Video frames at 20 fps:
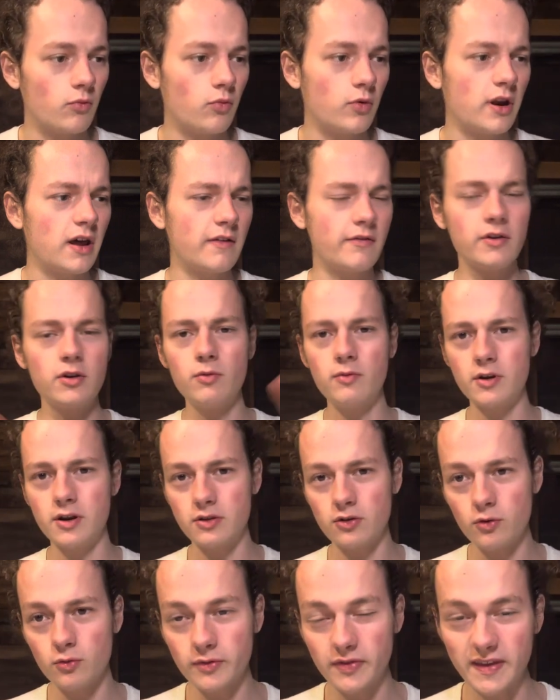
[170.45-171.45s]
whatever you want to
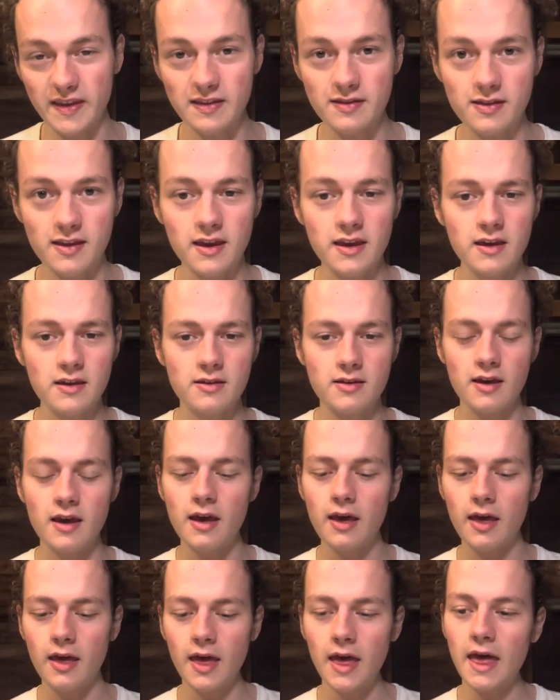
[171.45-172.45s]
do with these teas,
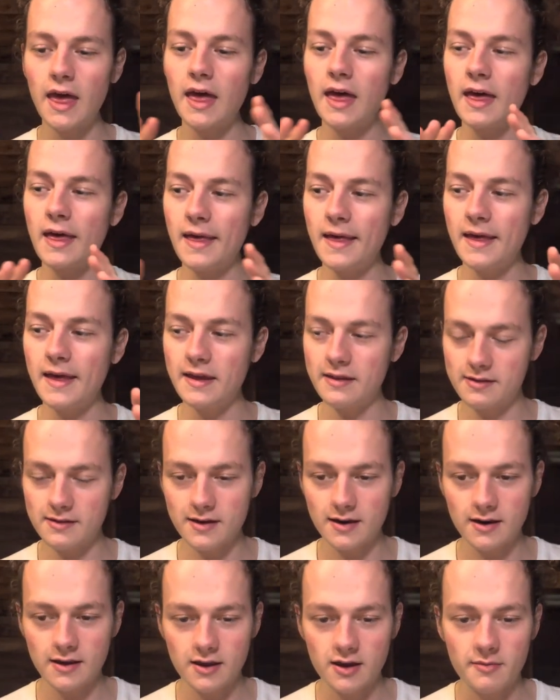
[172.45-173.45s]
it's
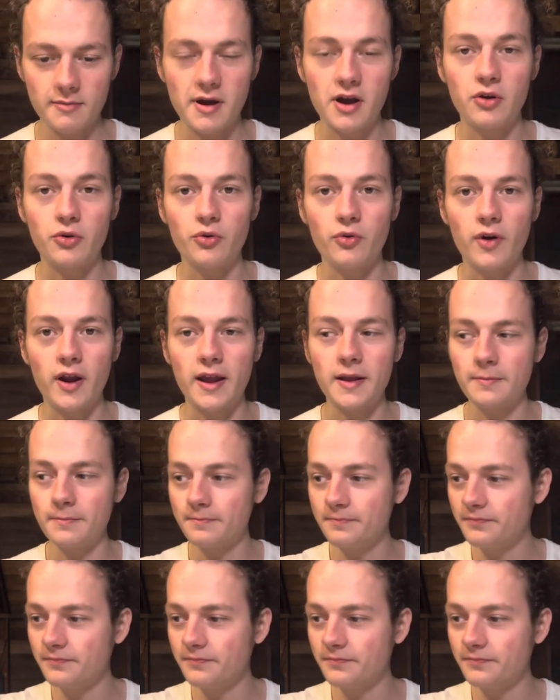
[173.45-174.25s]
gonna come out great.